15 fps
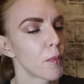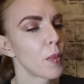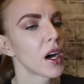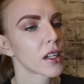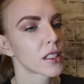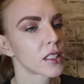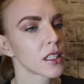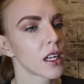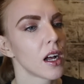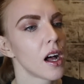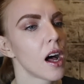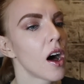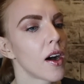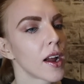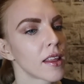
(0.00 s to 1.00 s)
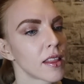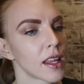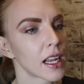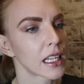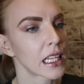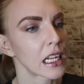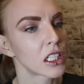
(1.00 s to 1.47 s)
But I
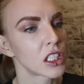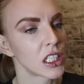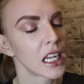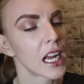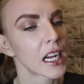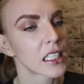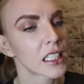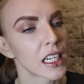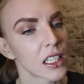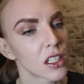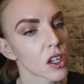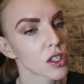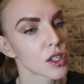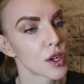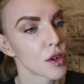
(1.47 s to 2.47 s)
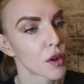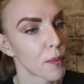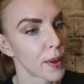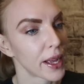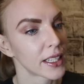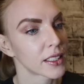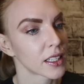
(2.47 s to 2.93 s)
think that she actually does
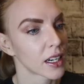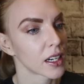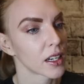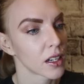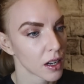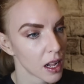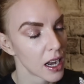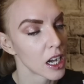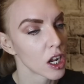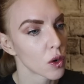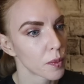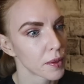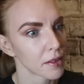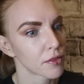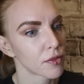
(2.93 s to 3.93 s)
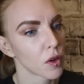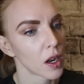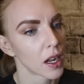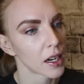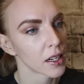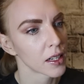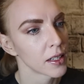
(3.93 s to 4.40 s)
look better a little bit
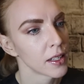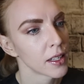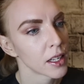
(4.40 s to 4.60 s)
fuller